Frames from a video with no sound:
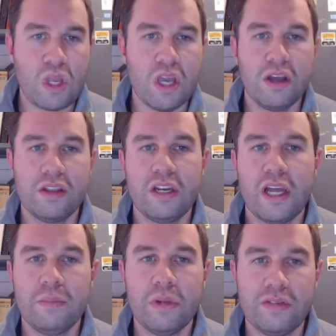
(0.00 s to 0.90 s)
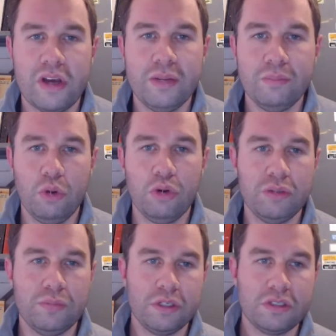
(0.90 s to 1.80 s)
The number of
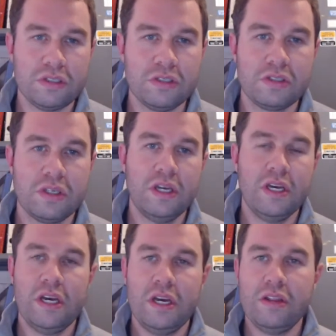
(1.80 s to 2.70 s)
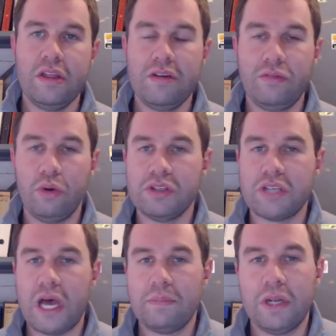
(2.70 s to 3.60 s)
unemployed persons therefore is
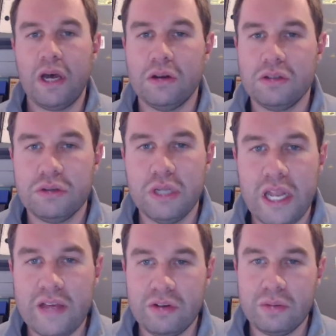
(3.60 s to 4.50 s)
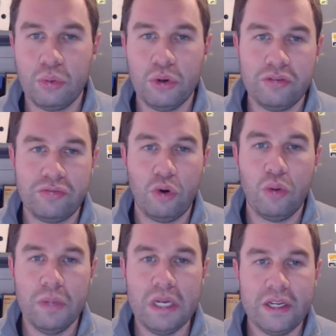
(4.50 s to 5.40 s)
up now to
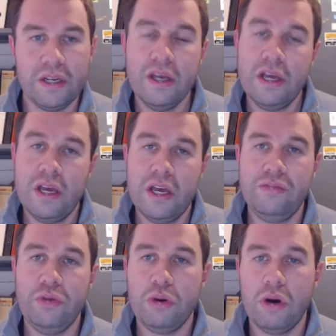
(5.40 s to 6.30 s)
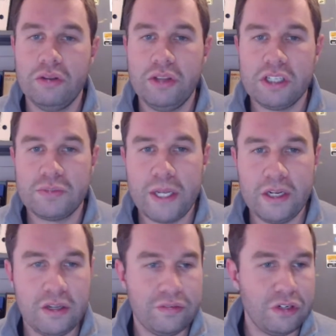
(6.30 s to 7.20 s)
11.4 million. If you go on the
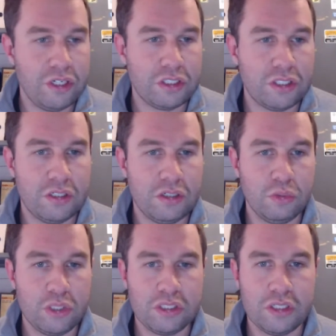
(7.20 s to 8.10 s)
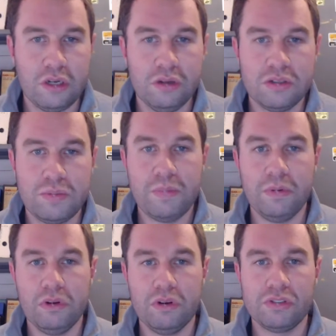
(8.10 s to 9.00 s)
expanded definition, which includes
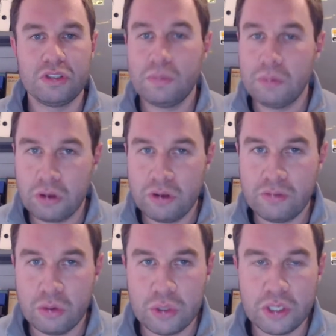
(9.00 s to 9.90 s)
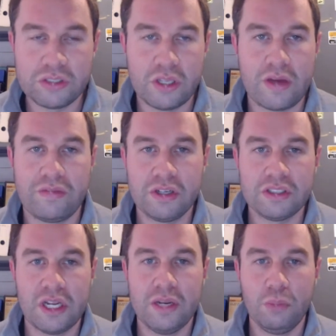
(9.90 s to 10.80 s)
people who have stopped looking for work, South Africa's
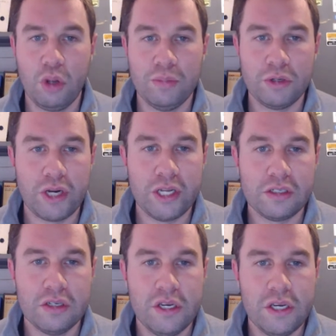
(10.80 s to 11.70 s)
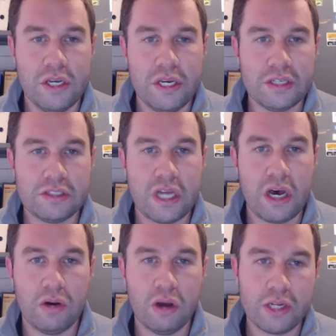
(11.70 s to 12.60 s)
unemployment rate is
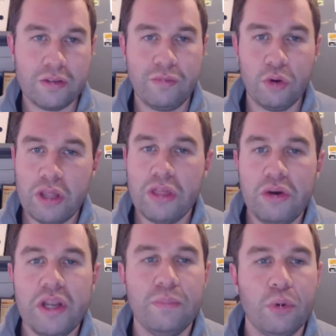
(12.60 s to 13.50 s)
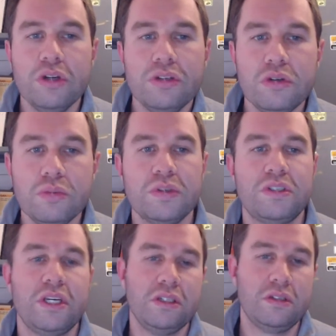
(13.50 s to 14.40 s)
now at
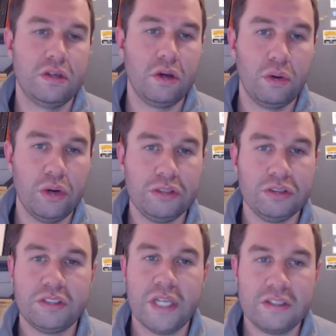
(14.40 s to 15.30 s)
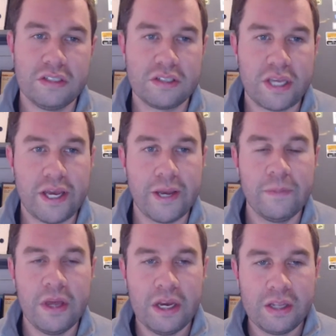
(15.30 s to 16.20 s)
43.2%, according to Stats SA.
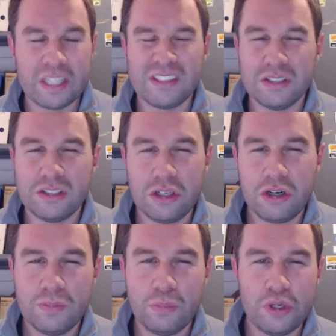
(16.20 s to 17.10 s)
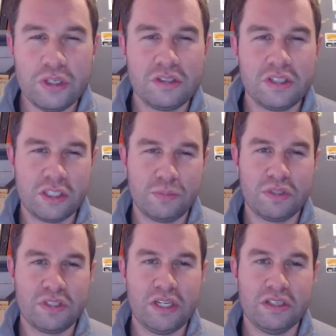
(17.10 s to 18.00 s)
That's a
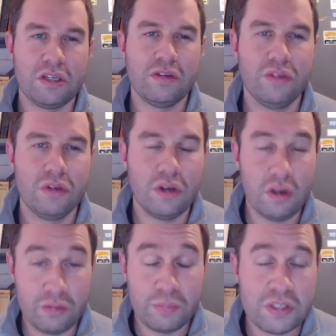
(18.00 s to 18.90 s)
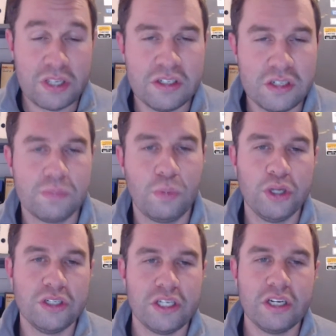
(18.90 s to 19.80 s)
0.6% of a percentage
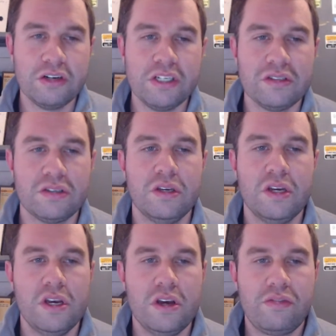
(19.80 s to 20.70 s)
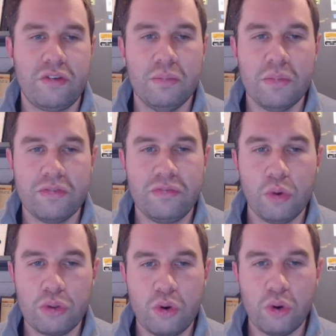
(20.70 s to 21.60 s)
point increase from the
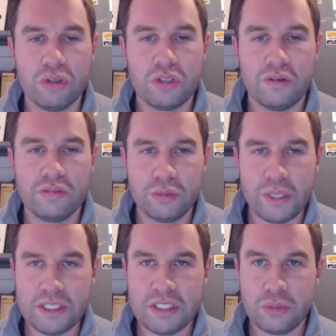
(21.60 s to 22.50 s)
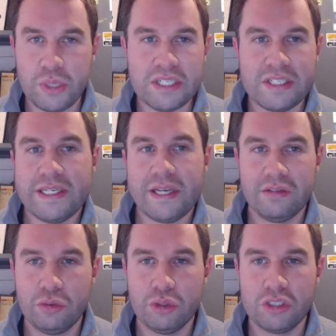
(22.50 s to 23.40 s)
fourth quarter of 2020,
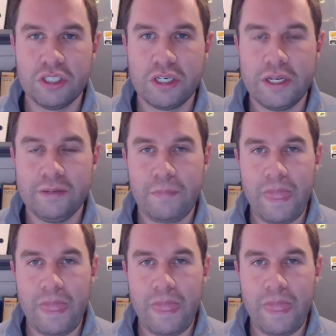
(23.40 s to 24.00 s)
unfortunately.